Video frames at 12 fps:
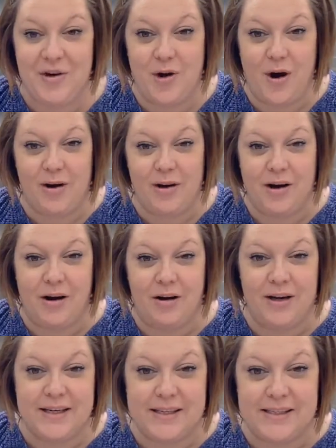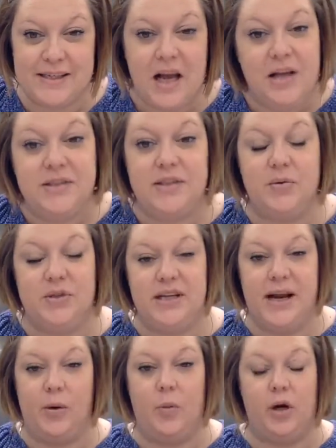kindergarten artists. So today
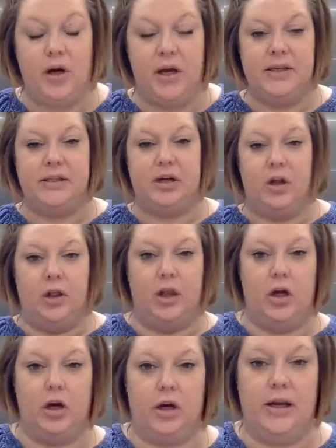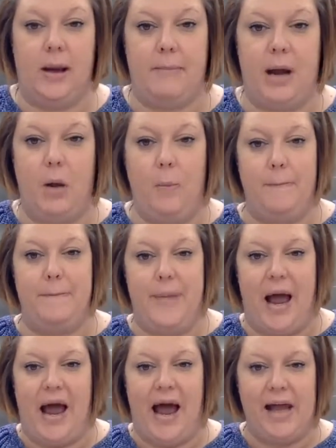we're going to start learning about
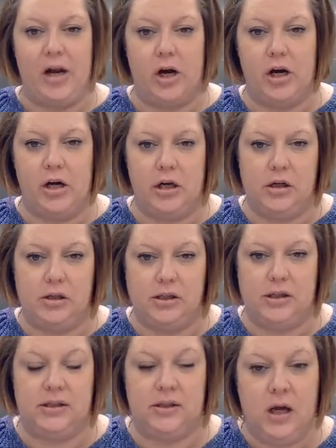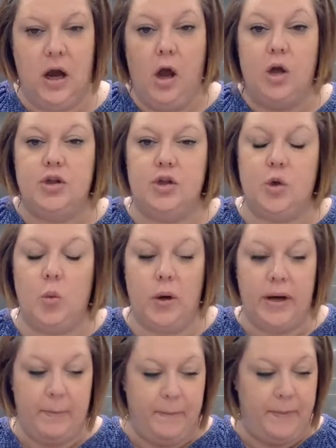patterns. So what
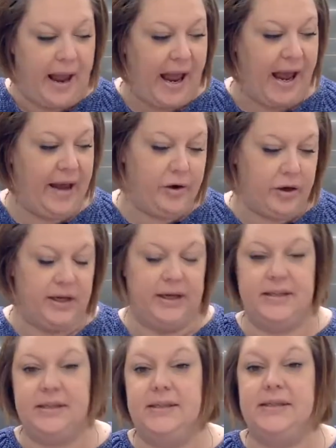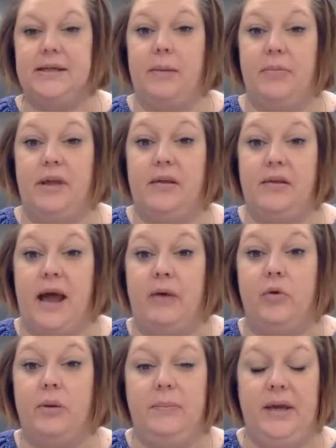a pattern is something that
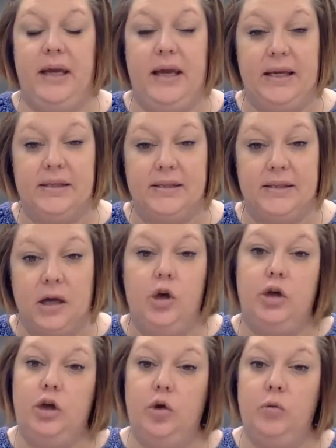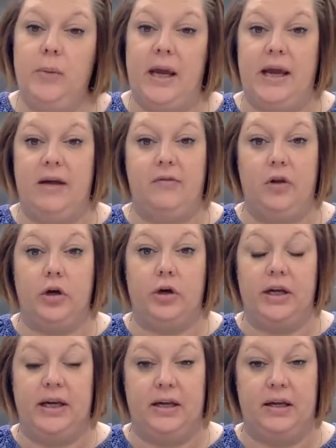repeats. You may have learned it
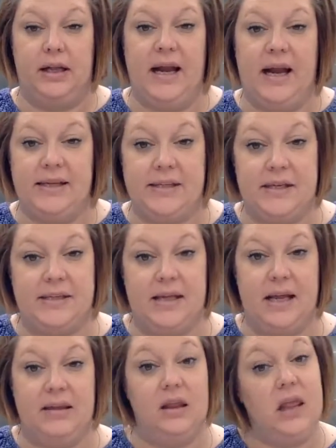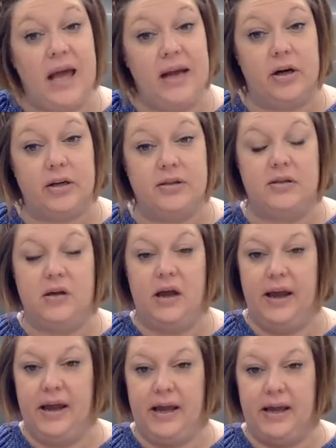in class as like the letters
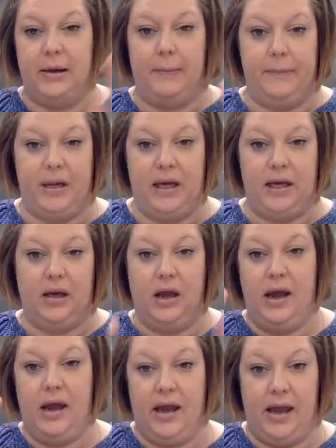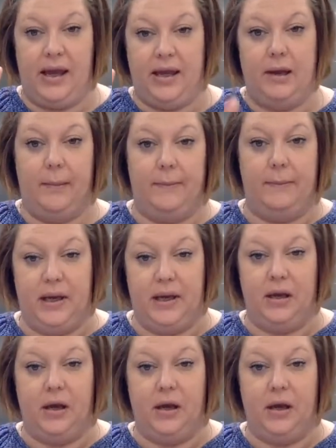A, B, A, B,